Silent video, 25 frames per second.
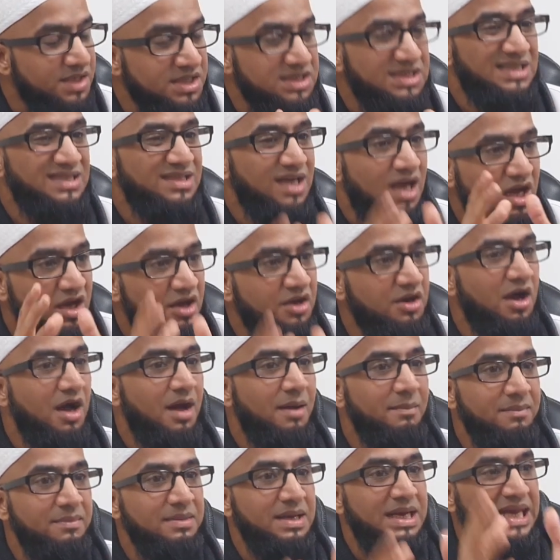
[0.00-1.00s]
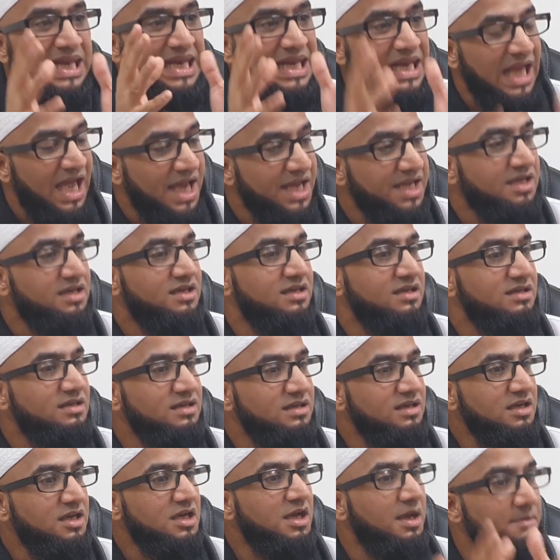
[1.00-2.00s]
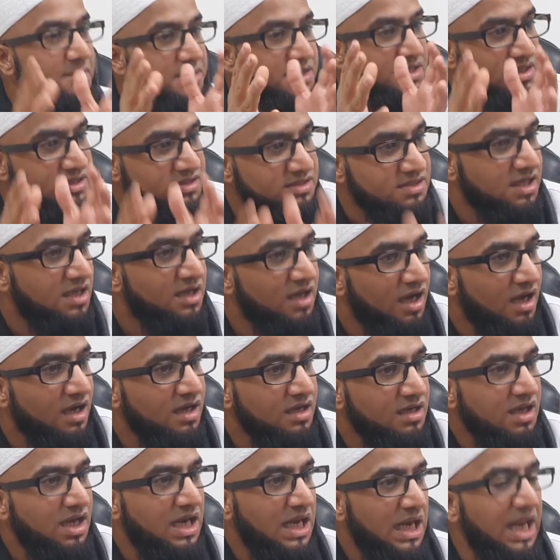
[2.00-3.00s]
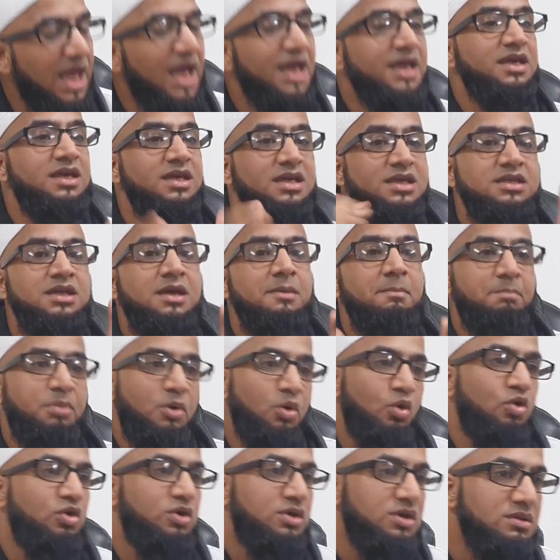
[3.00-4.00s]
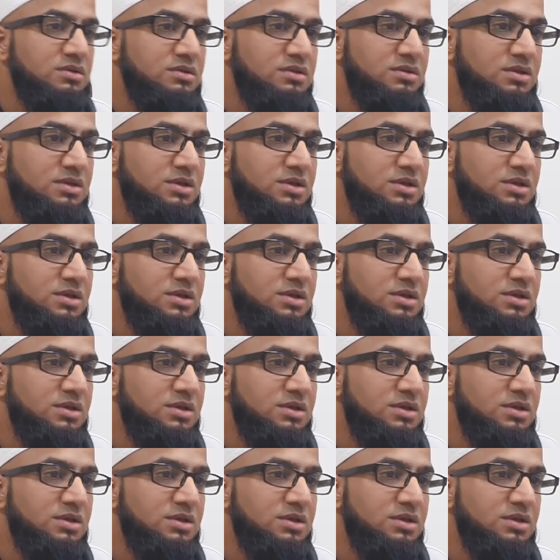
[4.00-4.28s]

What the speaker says: This is haram like committing zina, like eating pork.